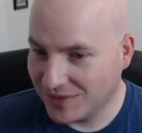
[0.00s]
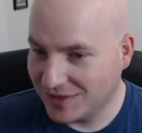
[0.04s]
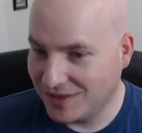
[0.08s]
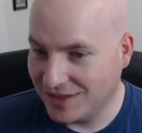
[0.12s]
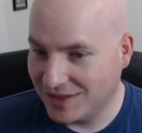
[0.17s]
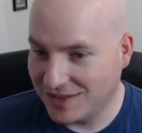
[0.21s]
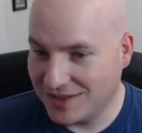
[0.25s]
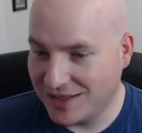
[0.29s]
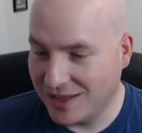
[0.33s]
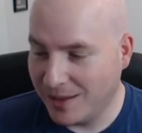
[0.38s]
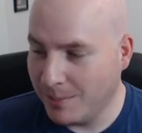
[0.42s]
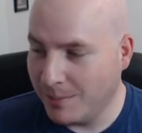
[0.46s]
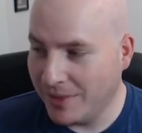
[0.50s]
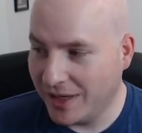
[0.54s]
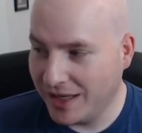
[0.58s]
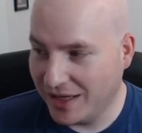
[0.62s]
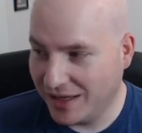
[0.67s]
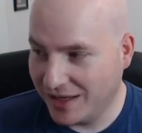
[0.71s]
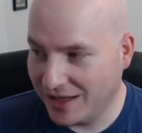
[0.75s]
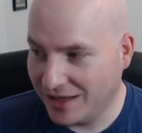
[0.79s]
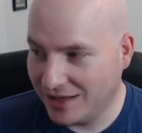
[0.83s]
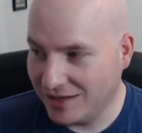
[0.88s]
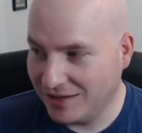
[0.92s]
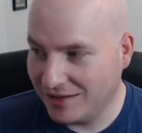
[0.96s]
Does that
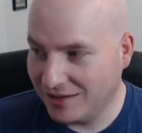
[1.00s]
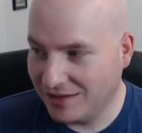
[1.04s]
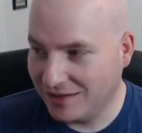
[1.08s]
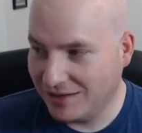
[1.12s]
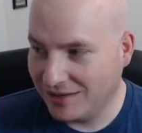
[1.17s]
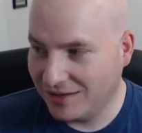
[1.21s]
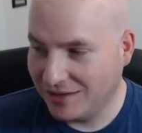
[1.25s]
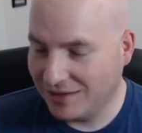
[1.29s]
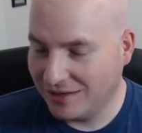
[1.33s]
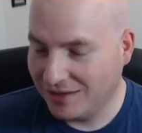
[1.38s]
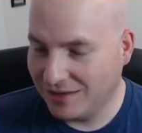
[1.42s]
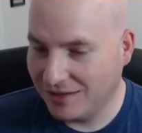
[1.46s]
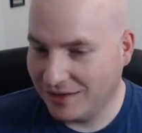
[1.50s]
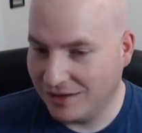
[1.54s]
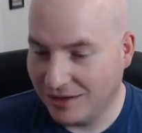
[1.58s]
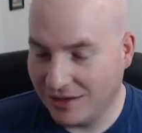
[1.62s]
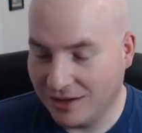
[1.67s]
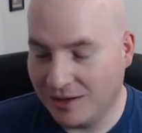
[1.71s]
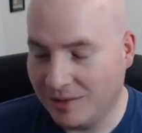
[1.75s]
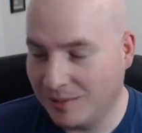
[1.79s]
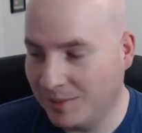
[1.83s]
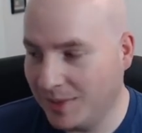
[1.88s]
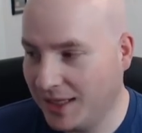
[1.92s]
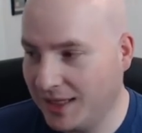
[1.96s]
mean...
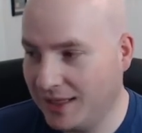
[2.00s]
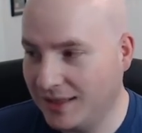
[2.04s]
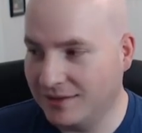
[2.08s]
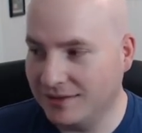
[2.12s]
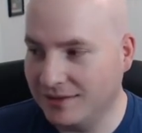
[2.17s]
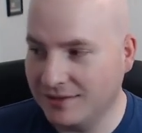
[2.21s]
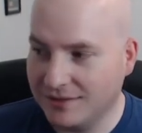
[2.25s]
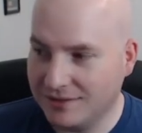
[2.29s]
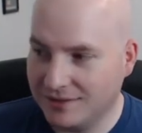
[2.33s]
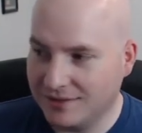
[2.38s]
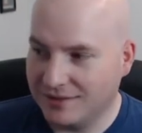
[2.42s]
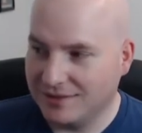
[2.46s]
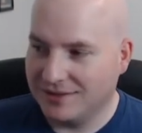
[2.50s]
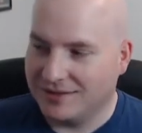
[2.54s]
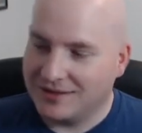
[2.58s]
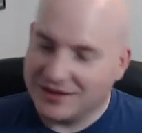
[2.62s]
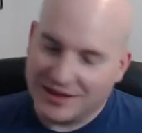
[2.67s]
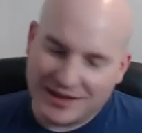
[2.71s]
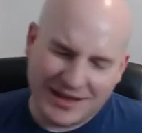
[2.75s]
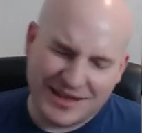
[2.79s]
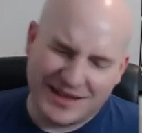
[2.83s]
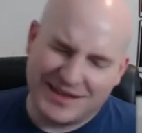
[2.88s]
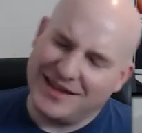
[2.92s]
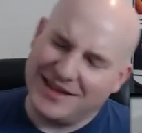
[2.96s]
Oh, man.
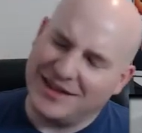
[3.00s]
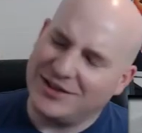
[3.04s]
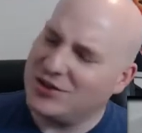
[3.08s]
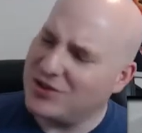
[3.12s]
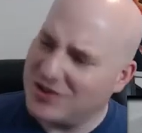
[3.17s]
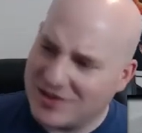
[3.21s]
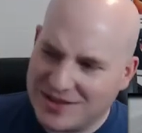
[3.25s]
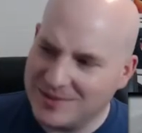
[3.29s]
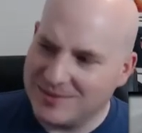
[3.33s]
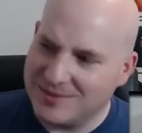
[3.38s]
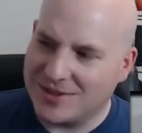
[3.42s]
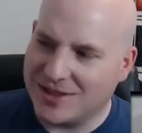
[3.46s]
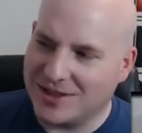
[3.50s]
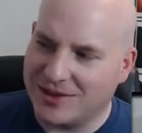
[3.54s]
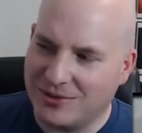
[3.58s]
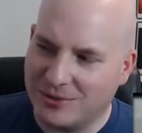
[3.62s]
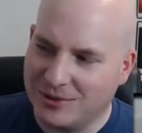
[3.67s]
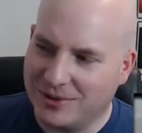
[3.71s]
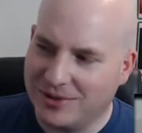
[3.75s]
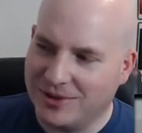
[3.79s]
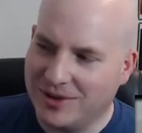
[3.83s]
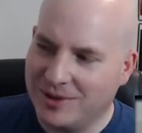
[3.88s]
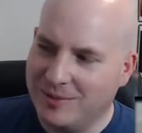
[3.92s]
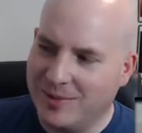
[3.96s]
That just seems like a
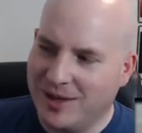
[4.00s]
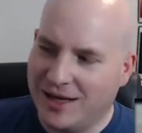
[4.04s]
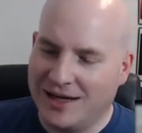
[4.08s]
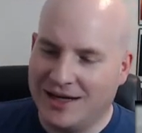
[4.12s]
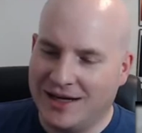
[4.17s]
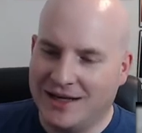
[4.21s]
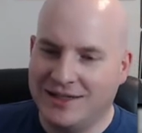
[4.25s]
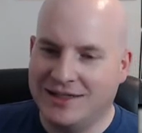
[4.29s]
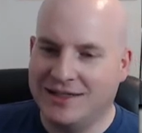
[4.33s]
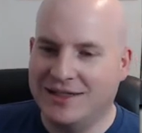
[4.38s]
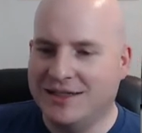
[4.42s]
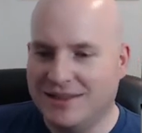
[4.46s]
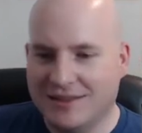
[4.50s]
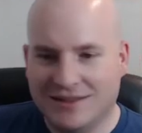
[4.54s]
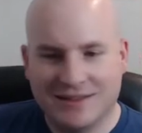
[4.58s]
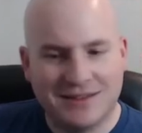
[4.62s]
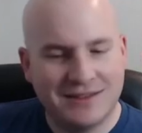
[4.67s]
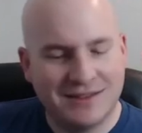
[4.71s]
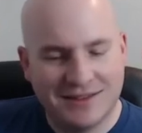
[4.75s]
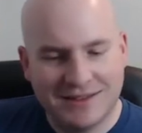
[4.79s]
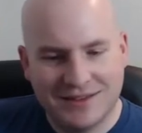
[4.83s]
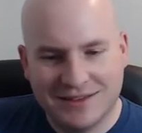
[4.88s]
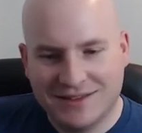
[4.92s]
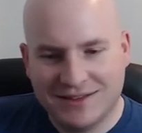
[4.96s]
really bad idea.
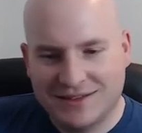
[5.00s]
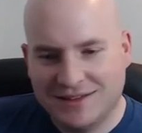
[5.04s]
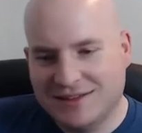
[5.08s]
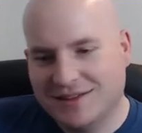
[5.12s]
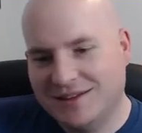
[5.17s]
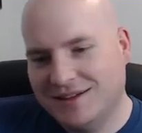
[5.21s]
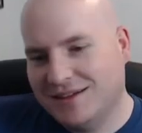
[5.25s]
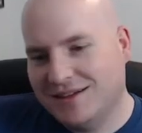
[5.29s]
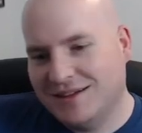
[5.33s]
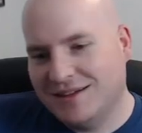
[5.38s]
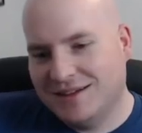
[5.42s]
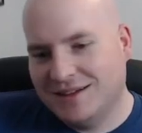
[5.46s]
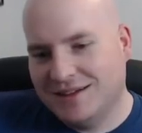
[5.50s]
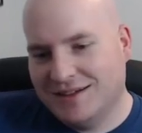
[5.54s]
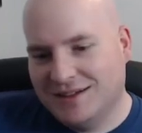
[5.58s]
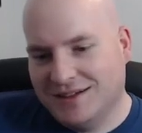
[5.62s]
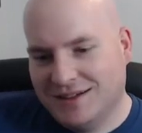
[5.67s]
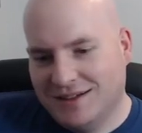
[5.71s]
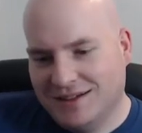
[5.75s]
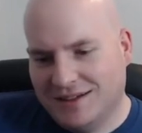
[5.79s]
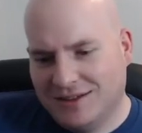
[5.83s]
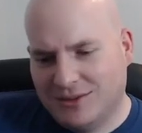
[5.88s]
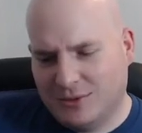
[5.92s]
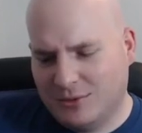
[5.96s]

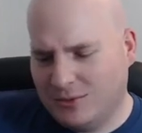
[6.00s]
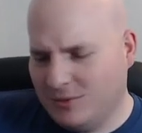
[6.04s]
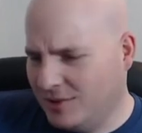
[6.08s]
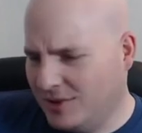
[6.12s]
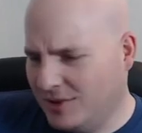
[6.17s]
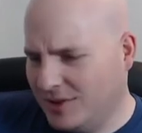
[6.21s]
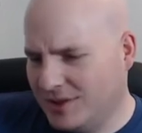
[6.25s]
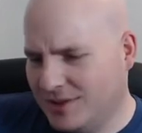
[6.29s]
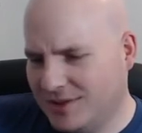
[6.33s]
Ooh.